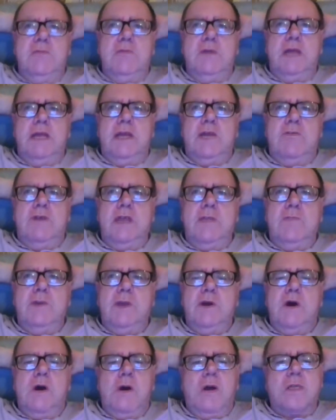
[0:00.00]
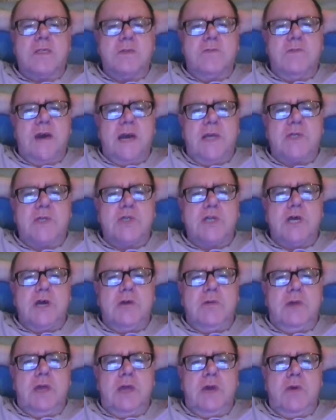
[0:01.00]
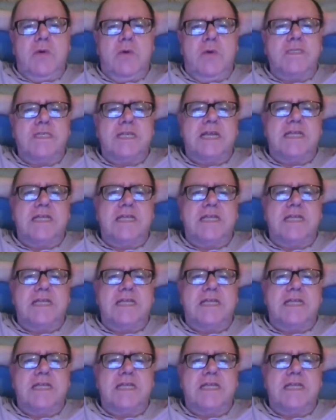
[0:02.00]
like creepy artifacts, a haunted